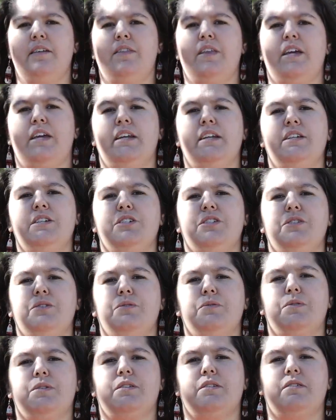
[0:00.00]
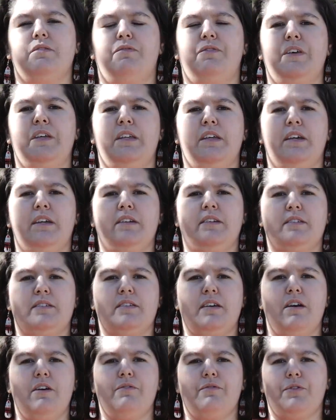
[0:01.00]
They can induce
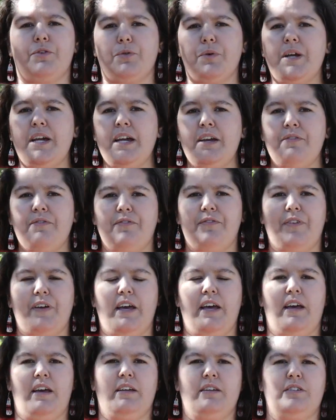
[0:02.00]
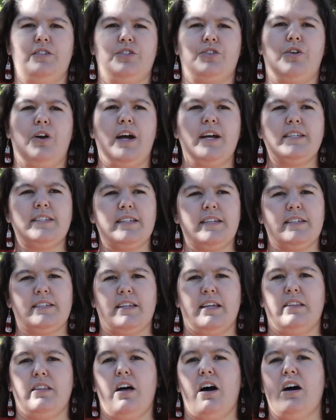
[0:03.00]
feelings of grief and crisis
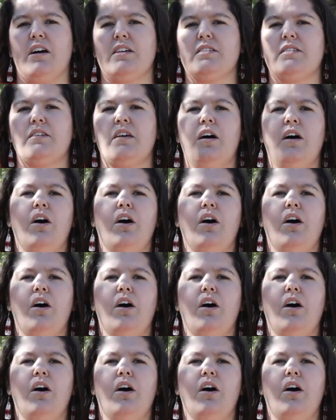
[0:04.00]
and loss